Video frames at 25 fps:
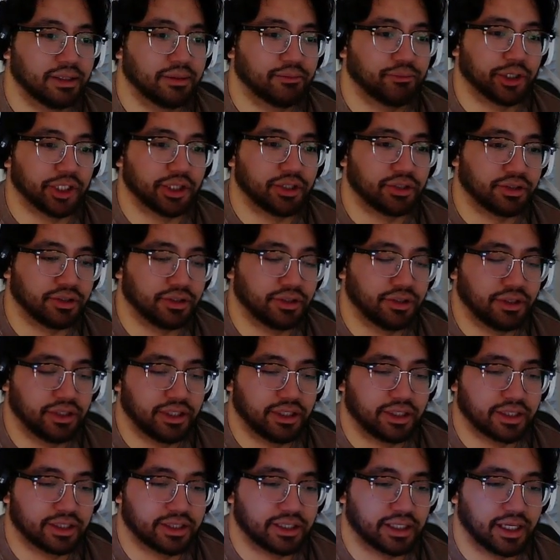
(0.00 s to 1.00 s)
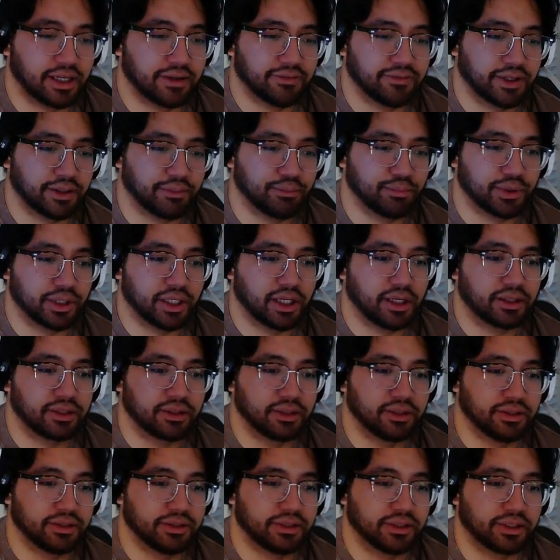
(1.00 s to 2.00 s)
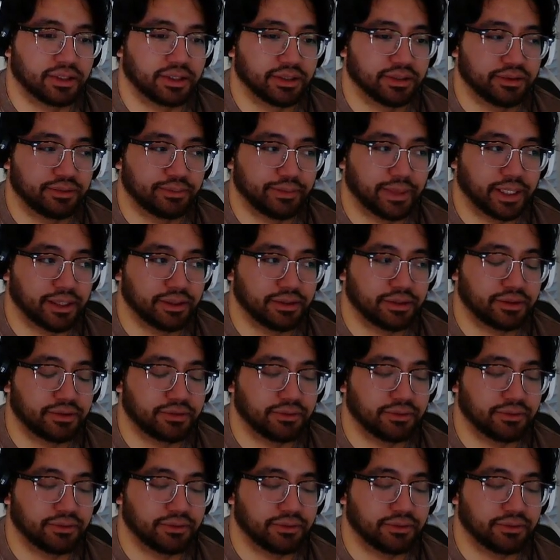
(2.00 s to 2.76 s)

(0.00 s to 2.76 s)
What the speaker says: but it doesn't have like blockers or kill spells